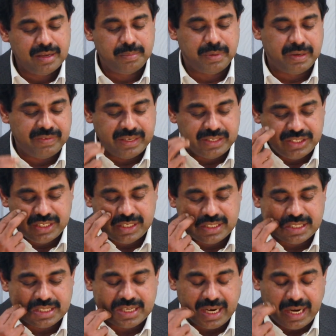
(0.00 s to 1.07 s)
But when
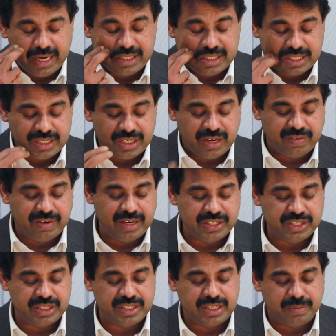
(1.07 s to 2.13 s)
Jesus writes in
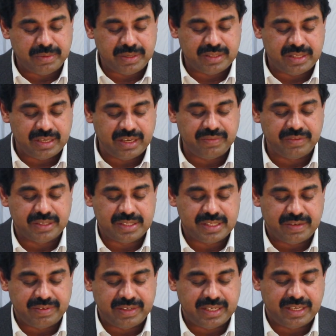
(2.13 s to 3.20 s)
Revelation chapter 3 verse
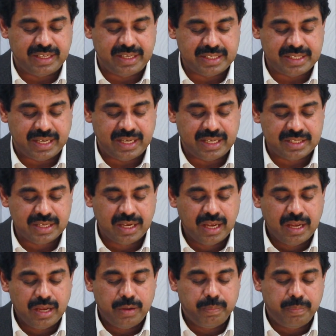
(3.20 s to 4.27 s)
17, he says,
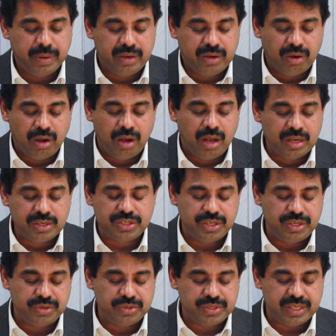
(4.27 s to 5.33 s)
because
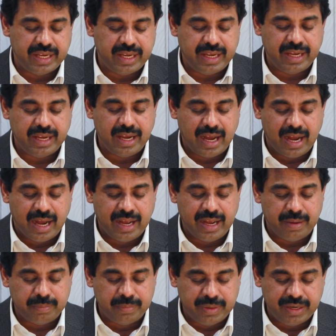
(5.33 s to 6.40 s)
you say, I
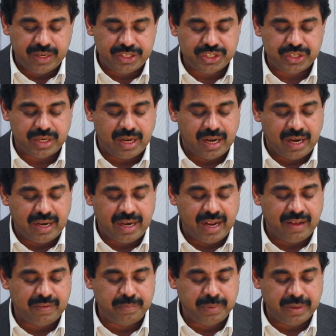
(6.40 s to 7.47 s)
am rich and
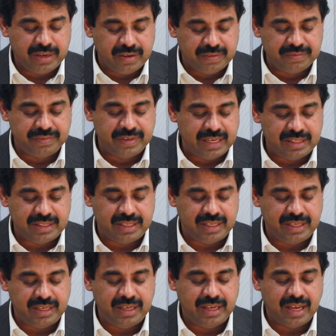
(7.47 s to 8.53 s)
have become
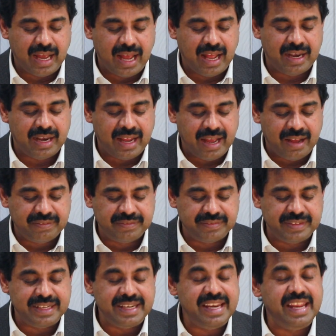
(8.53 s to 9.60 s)
wealthy and have
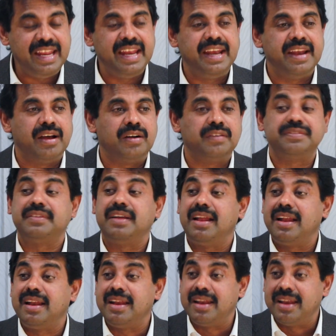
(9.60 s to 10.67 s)
need of
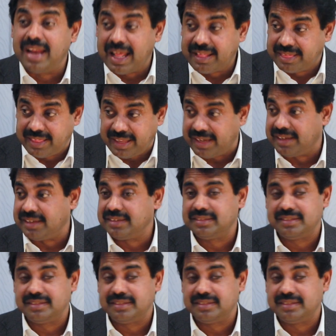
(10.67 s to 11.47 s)
nothing.